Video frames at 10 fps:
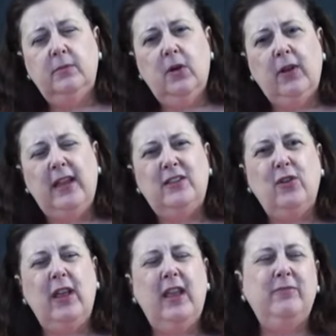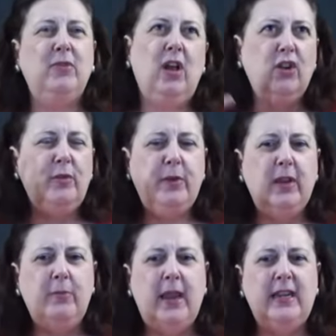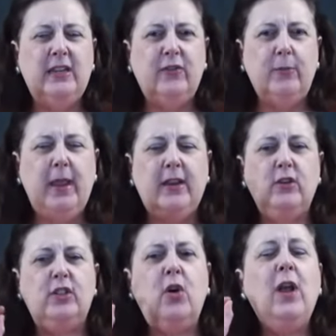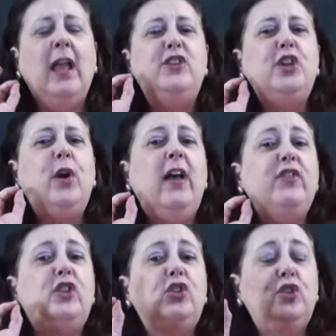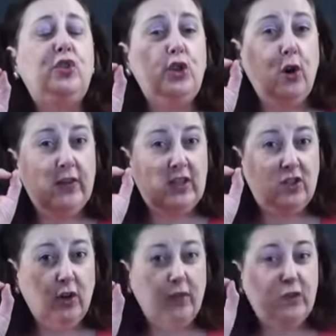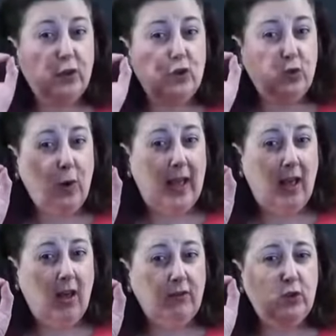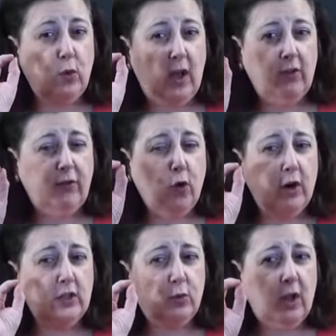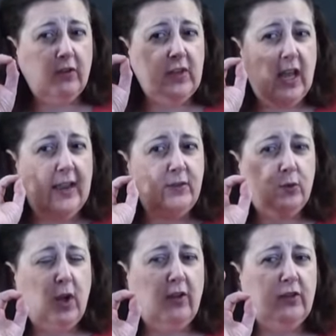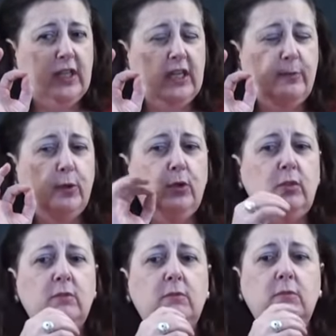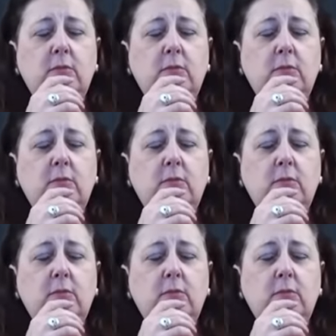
Okay, so it well it could be many different makers. So do you have a do you have a service for 12, 12 forks, 12 knives, 12 teaspoons?